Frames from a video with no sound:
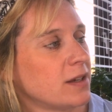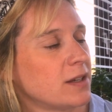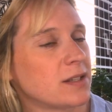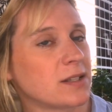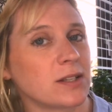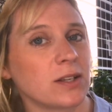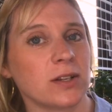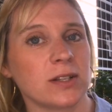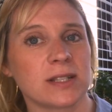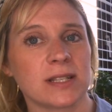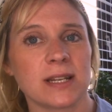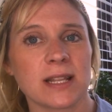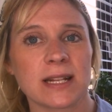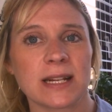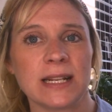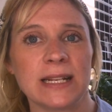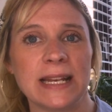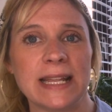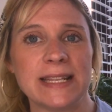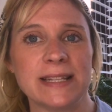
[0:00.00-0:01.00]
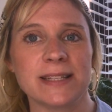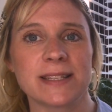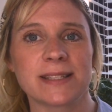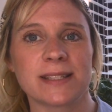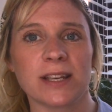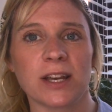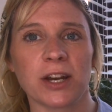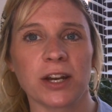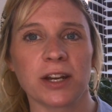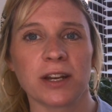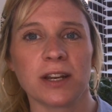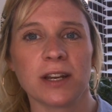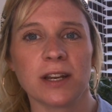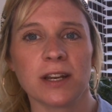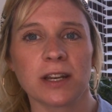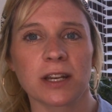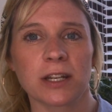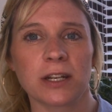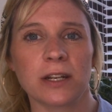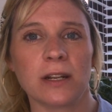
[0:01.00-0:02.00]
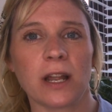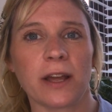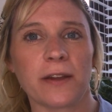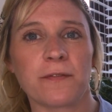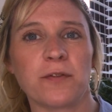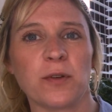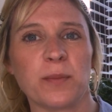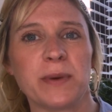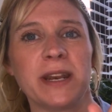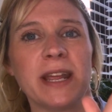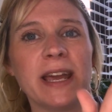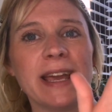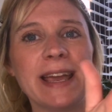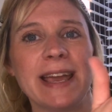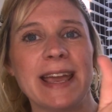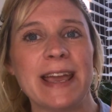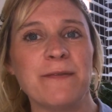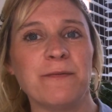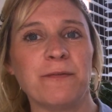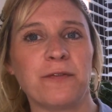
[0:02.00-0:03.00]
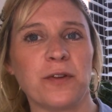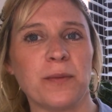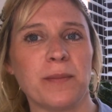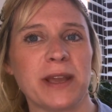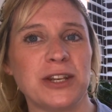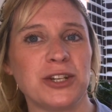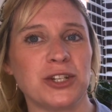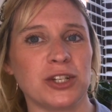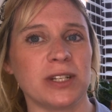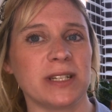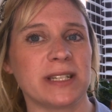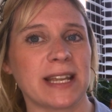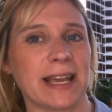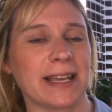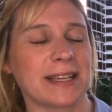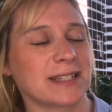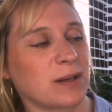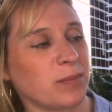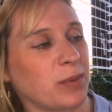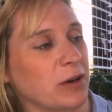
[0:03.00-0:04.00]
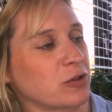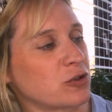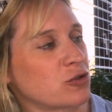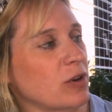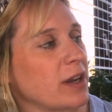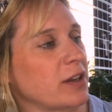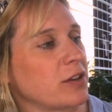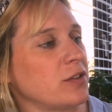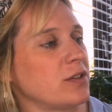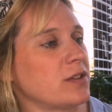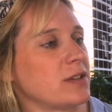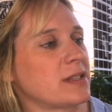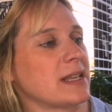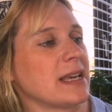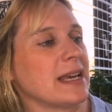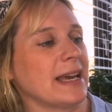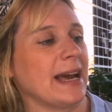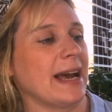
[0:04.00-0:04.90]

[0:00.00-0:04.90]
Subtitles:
So it's another little insert, kind of like from an information text about dragons,